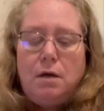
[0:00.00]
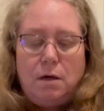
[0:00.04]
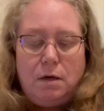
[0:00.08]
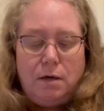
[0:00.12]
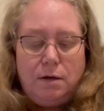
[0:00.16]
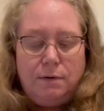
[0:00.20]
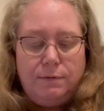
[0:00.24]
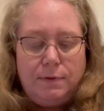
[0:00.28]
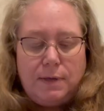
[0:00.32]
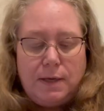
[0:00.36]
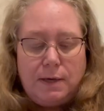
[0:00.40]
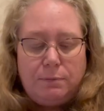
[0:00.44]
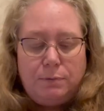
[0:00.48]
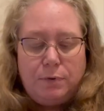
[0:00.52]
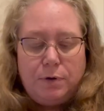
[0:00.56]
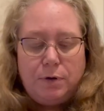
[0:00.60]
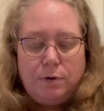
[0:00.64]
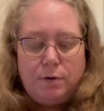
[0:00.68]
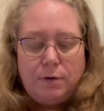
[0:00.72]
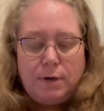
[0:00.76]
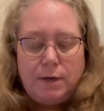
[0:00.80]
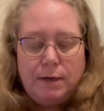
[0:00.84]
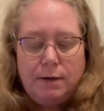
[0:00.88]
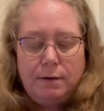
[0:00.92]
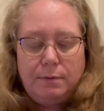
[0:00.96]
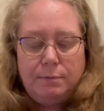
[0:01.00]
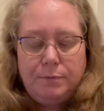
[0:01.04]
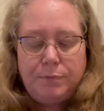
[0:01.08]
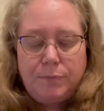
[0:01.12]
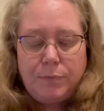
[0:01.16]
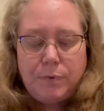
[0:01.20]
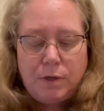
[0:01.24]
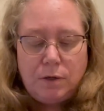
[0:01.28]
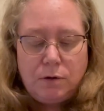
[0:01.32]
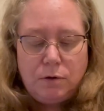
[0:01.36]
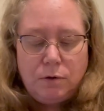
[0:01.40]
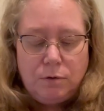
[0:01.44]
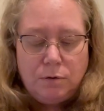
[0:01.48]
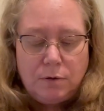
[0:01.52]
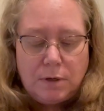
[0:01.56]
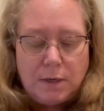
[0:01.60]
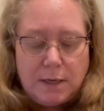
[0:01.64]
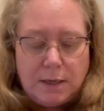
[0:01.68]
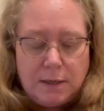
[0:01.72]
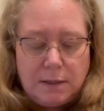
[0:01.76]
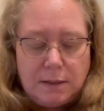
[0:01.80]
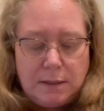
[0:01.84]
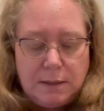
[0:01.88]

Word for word: of that program who and